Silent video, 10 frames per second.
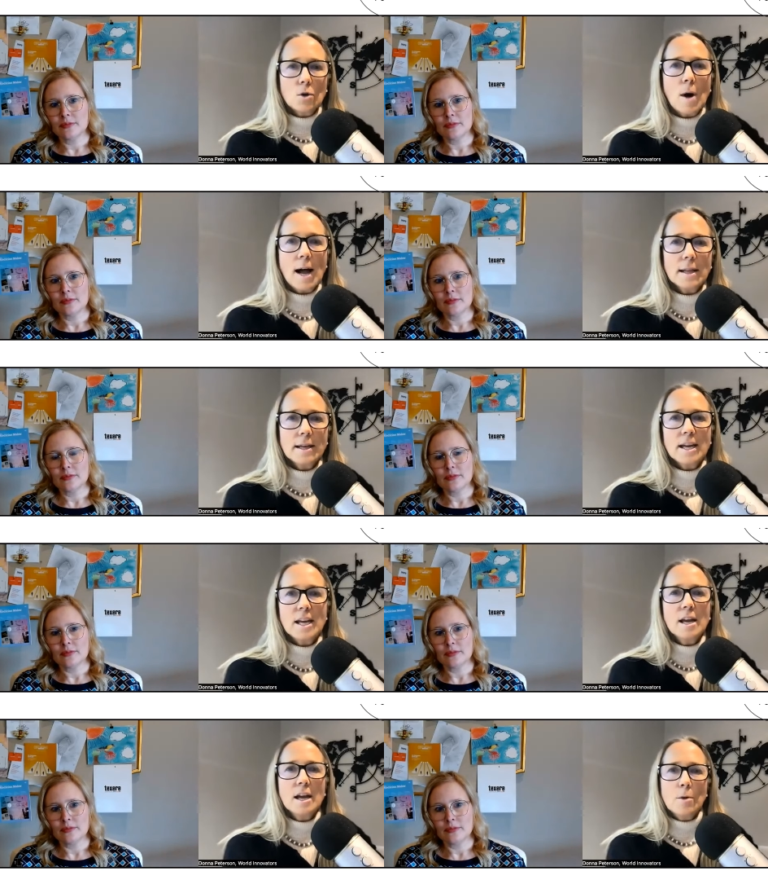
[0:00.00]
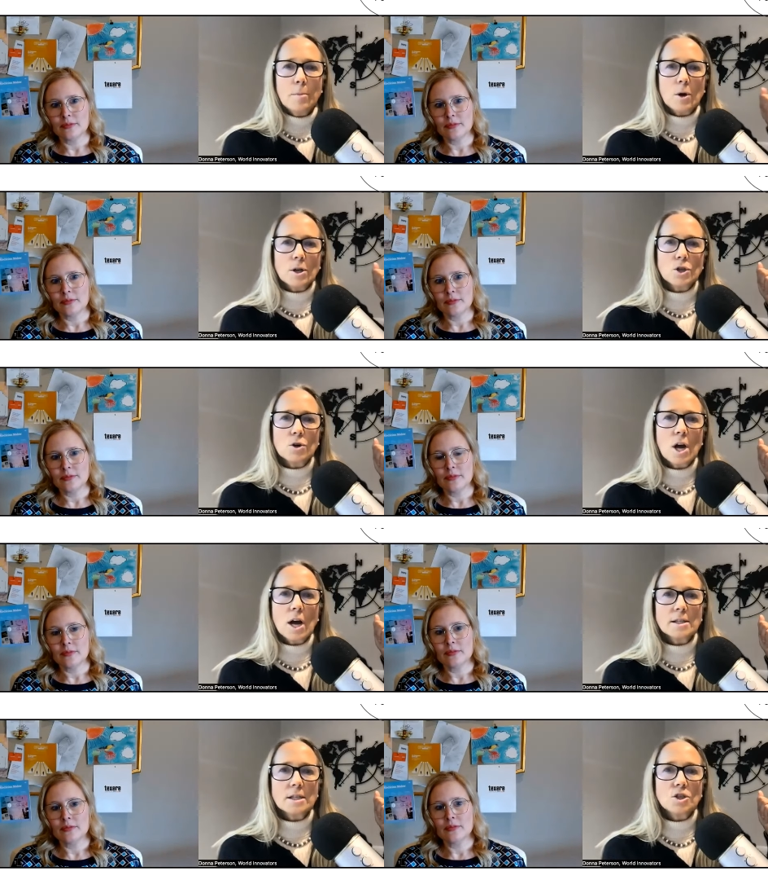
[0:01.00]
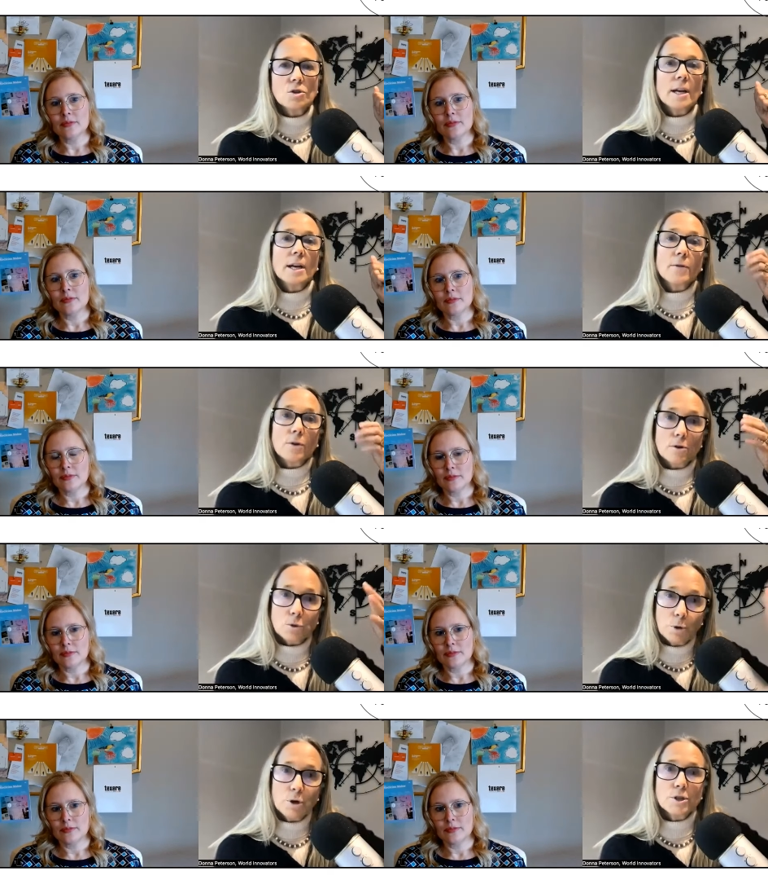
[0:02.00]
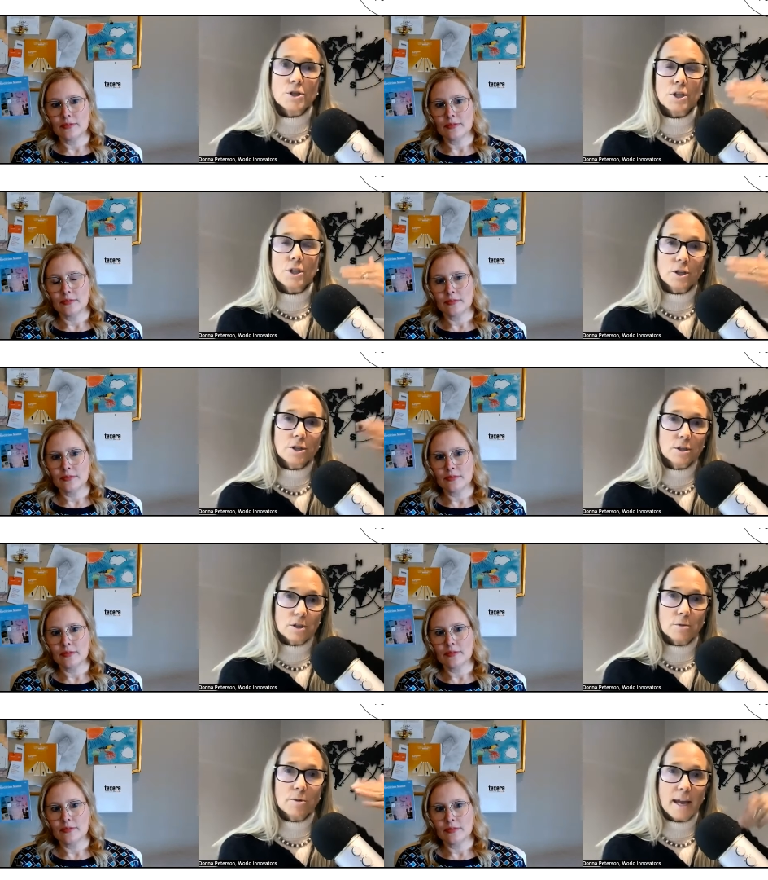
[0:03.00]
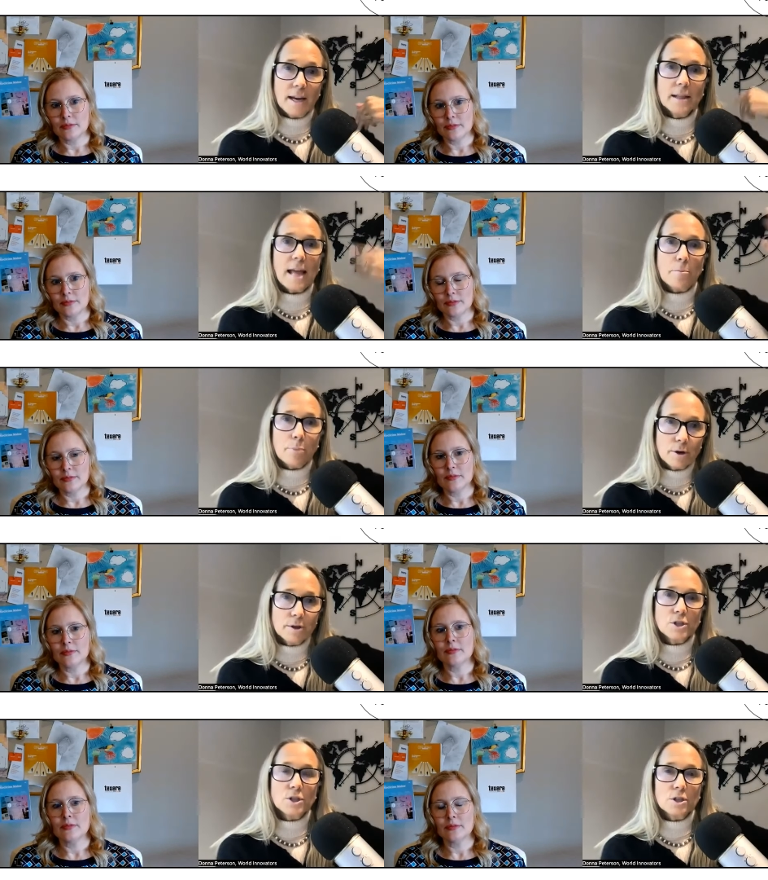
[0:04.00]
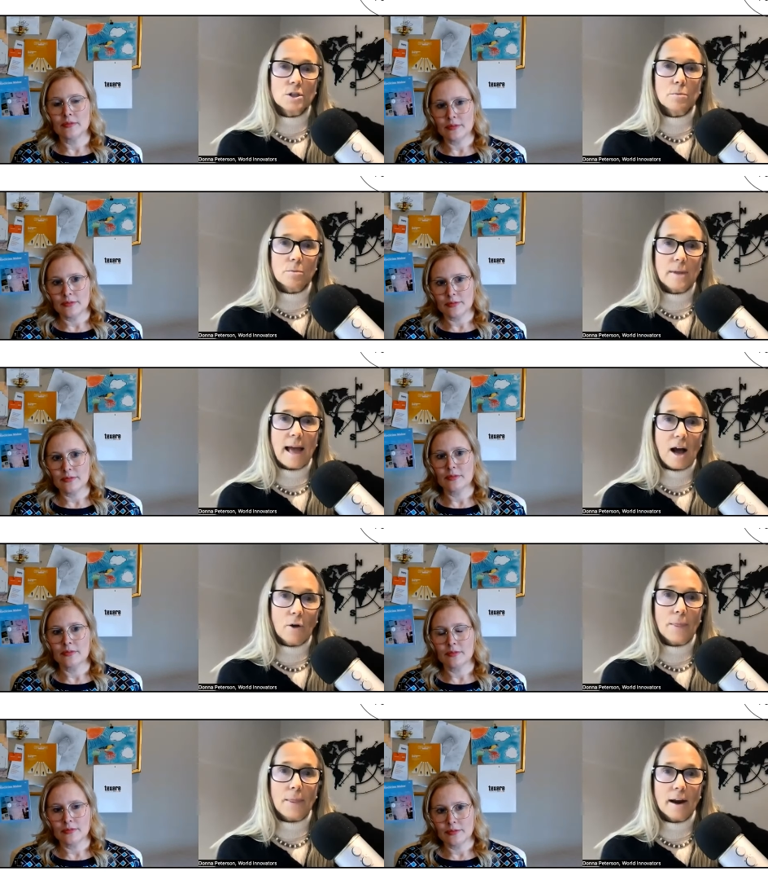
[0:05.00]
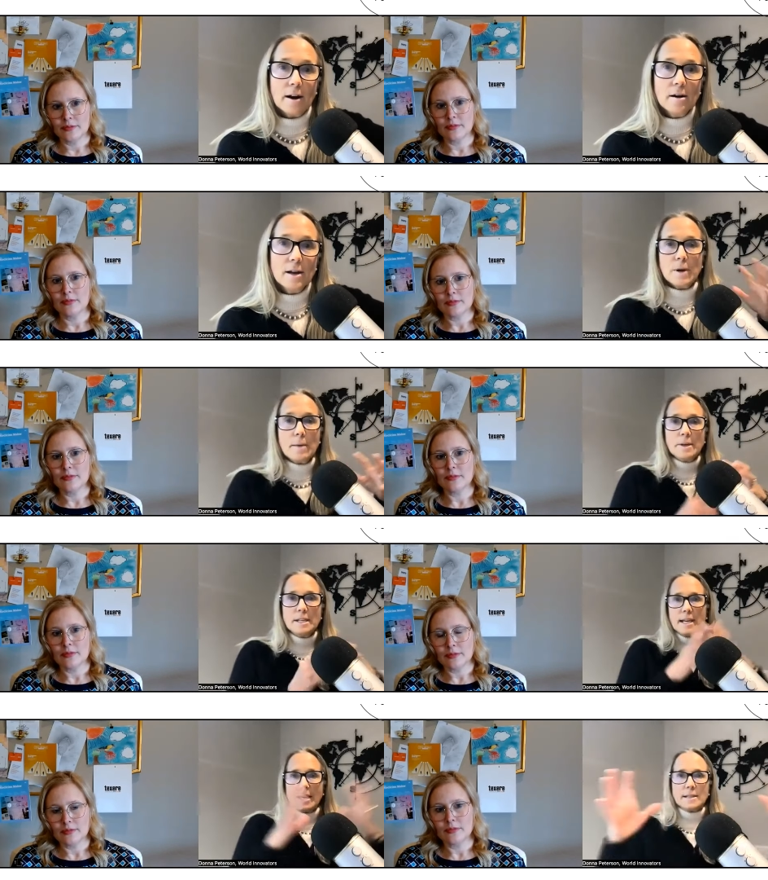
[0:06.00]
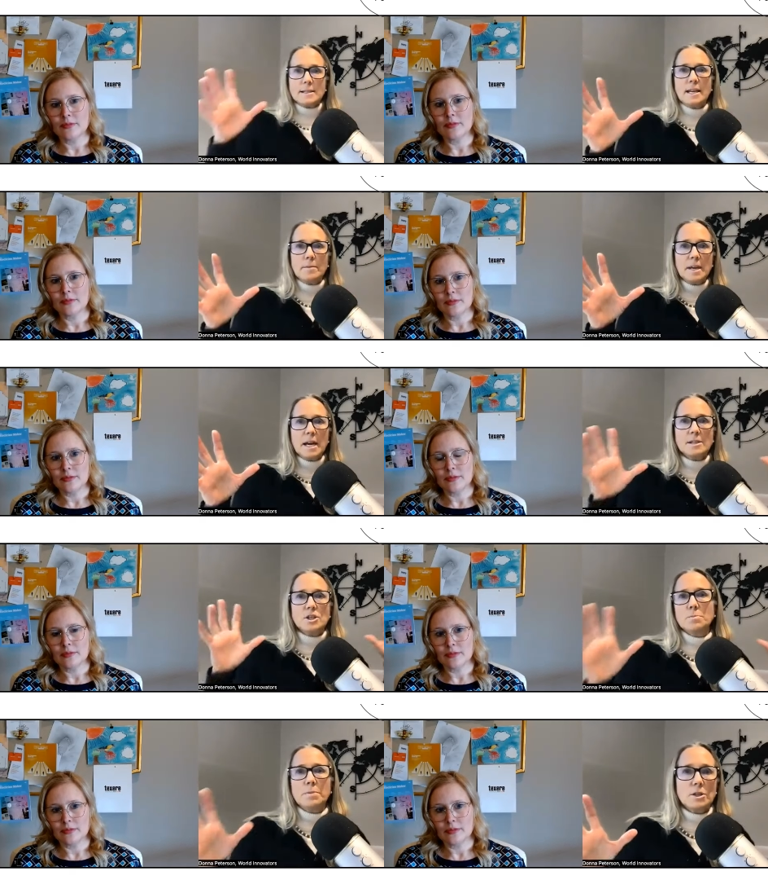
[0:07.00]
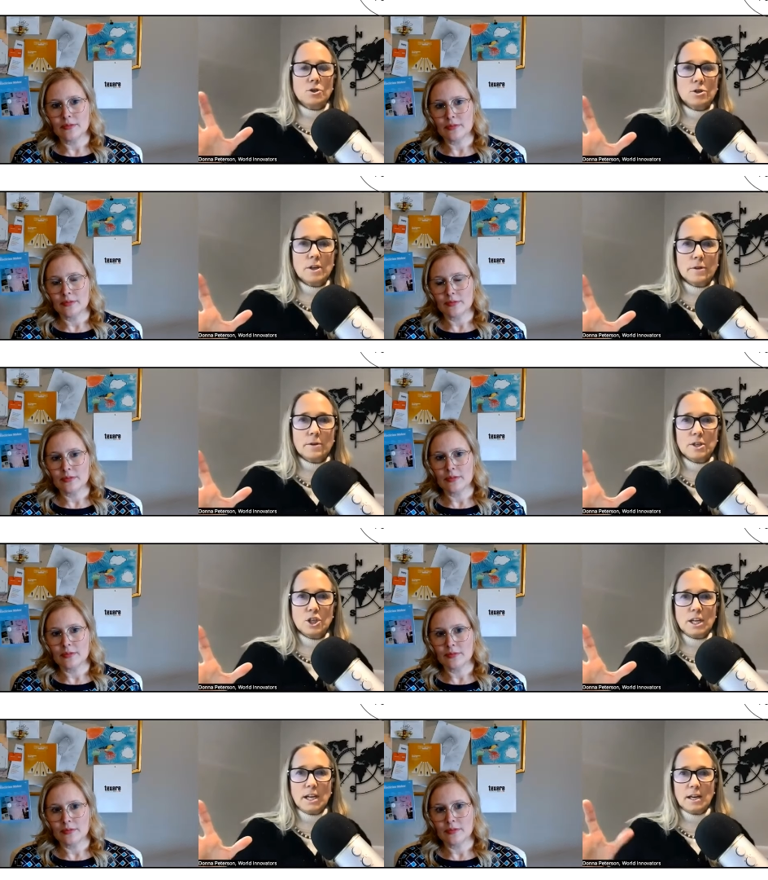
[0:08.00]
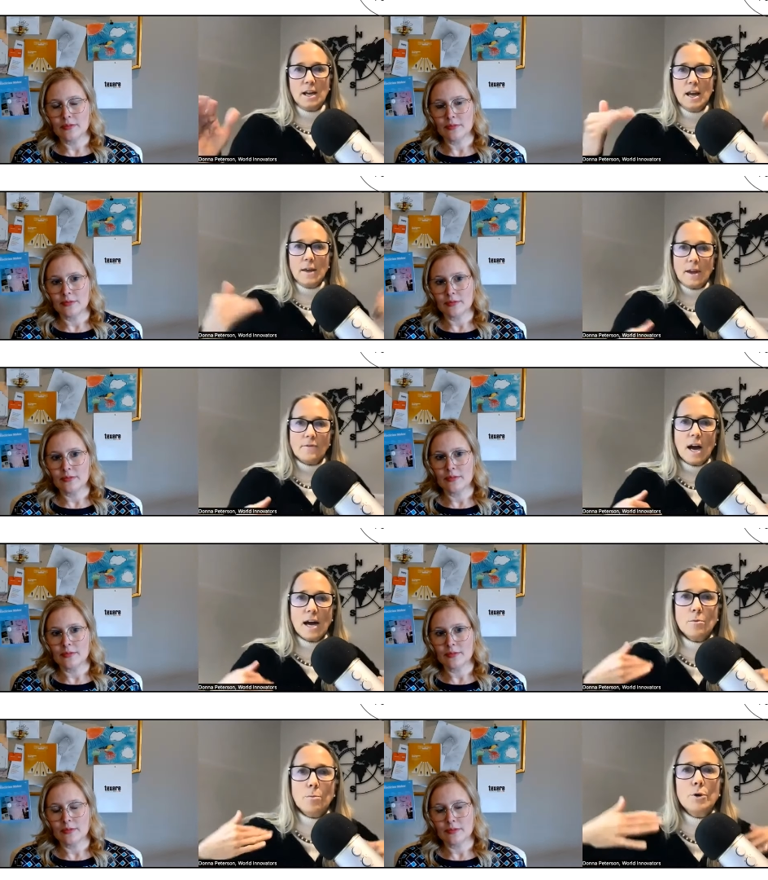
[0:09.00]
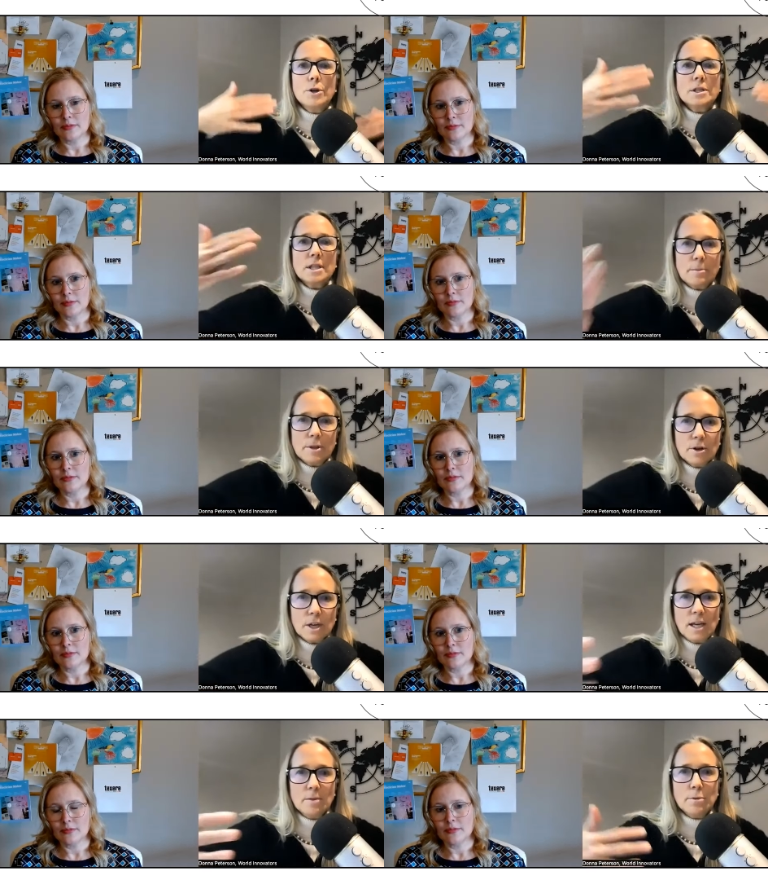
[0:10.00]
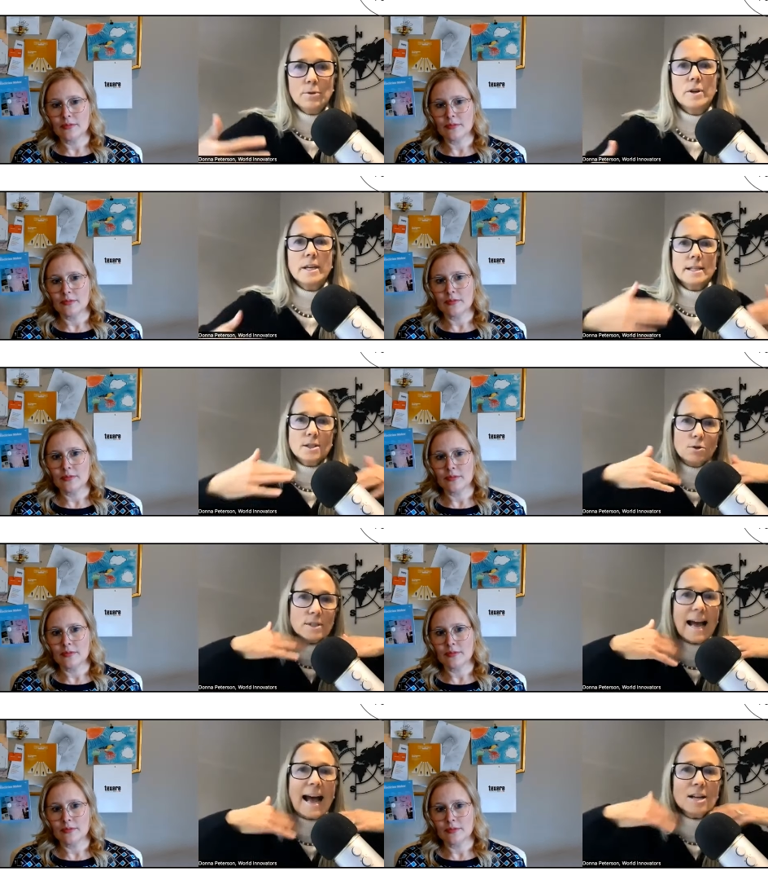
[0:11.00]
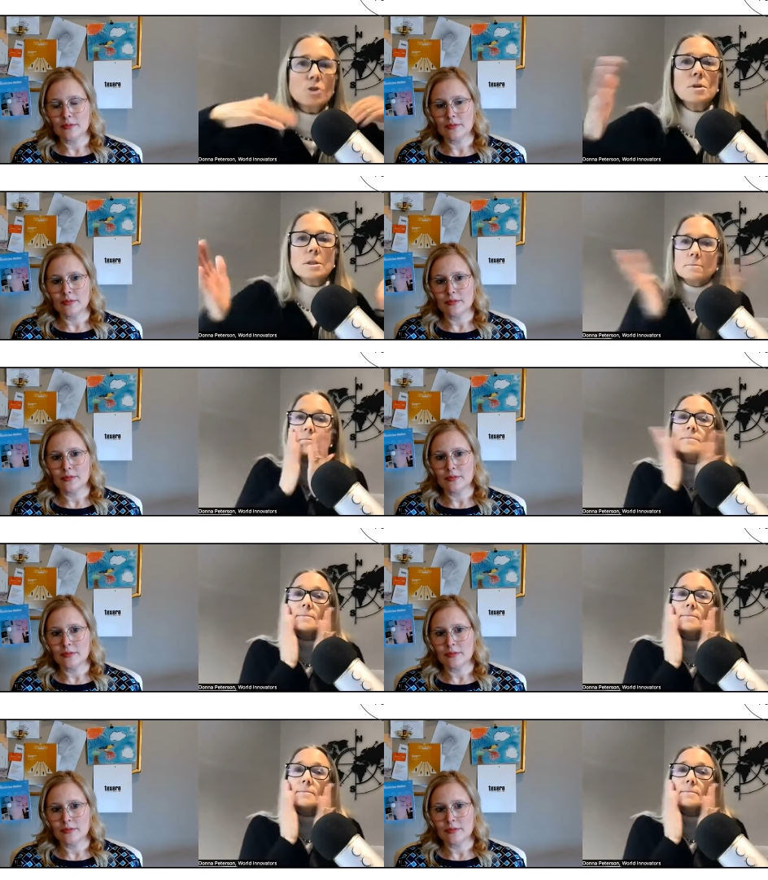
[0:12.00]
Speaker 1: quality, but also concentrate on those personal, getting that personal out there. Companies can't stand behind just pictures of their machine. They've got to put some of their key employees, those actual